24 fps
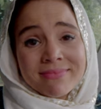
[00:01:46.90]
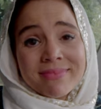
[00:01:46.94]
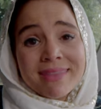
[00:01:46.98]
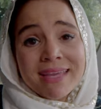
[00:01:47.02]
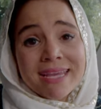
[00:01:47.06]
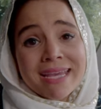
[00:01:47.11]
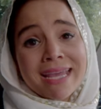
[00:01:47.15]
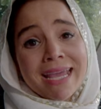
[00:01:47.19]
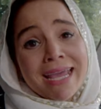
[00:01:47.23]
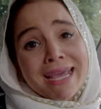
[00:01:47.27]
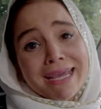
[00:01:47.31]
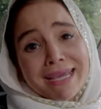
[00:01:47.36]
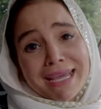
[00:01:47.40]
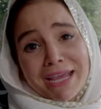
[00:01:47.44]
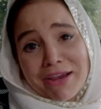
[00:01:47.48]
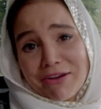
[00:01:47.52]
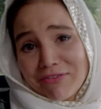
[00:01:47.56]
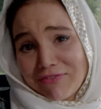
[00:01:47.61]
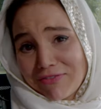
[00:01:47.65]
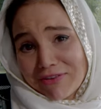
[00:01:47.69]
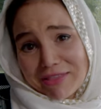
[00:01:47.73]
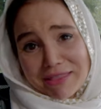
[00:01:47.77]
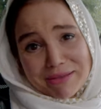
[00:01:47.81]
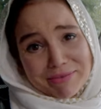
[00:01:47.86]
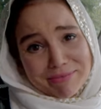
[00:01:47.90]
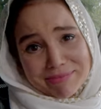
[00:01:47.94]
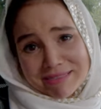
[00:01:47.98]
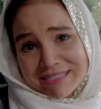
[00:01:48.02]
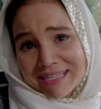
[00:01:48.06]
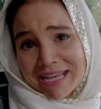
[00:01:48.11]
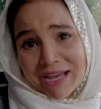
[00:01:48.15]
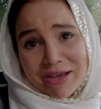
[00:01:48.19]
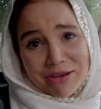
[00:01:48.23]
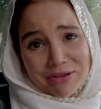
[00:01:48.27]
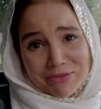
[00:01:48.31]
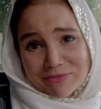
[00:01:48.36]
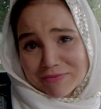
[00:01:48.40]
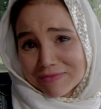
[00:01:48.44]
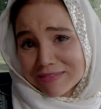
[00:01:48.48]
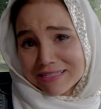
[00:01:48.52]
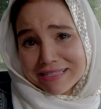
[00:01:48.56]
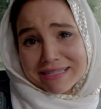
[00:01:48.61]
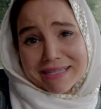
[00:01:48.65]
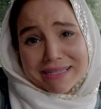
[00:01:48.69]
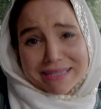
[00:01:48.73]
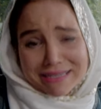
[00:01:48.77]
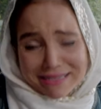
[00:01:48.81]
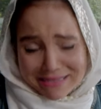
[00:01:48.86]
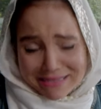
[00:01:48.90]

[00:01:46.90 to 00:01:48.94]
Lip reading: They can't care for themselves.